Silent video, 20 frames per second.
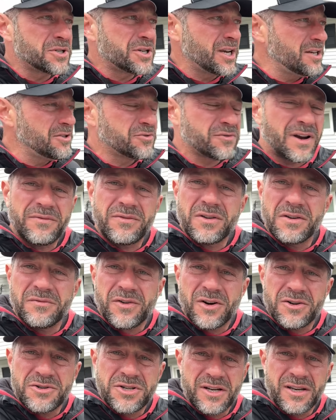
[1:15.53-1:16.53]
chain drive
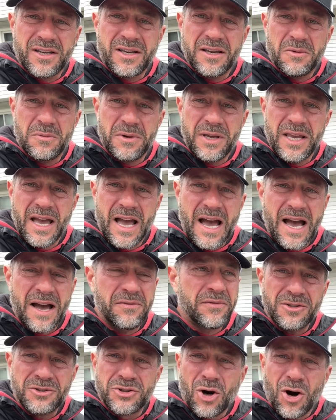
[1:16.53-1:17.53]
conversion kit, we
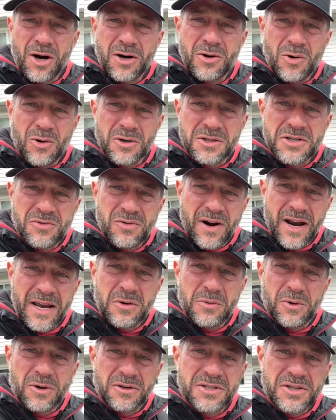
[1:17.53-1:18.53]
have Dark Horse
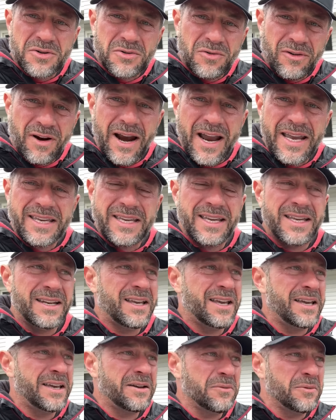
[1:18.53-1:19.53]
Crankworks crank in
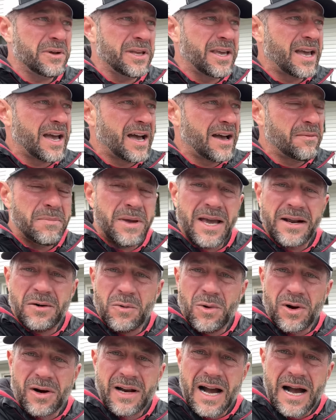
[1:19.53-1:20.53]
it, we have Man of
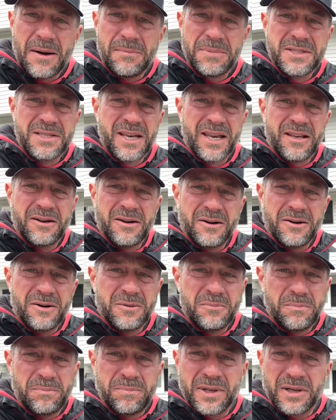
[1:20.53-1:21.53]
War
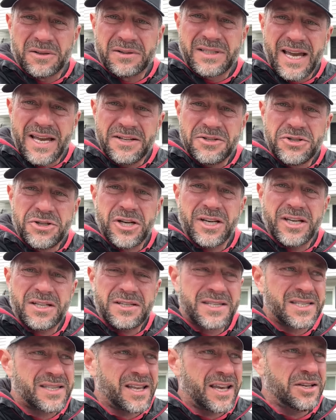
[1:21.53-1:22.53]
compensator, built engine,
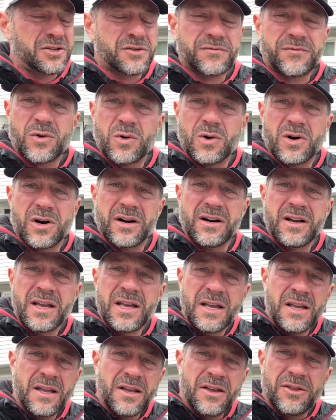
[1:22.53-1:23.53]
stage four,
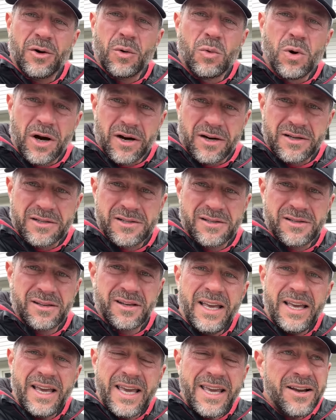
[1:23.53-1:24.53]
the works.
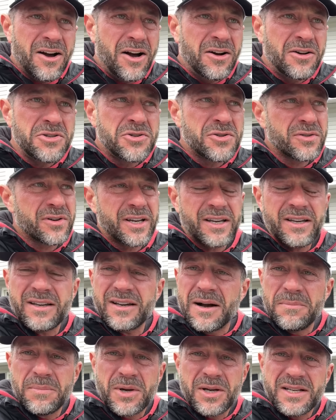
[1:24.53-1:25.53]
eight hundred,
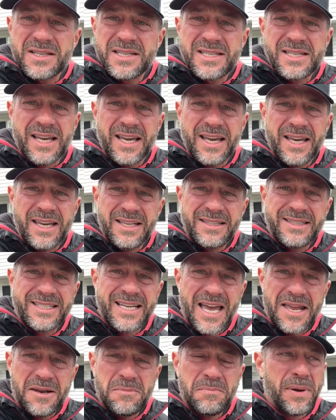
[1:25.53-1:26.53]
I'm gonna say
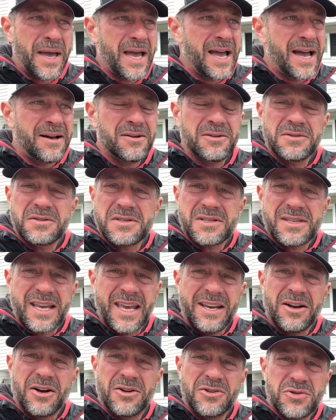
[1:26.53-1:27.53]
ten pounds,
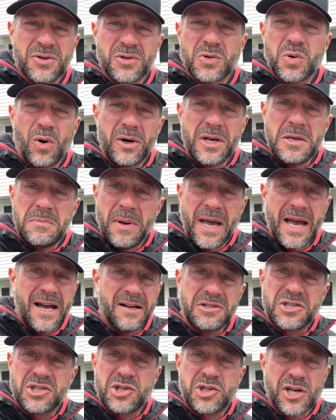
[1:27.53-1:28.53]
eight hundred twenty
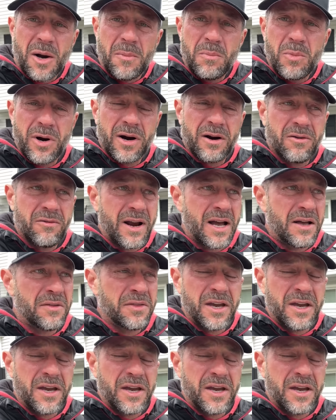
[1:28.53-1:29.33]
pounds, somewhere around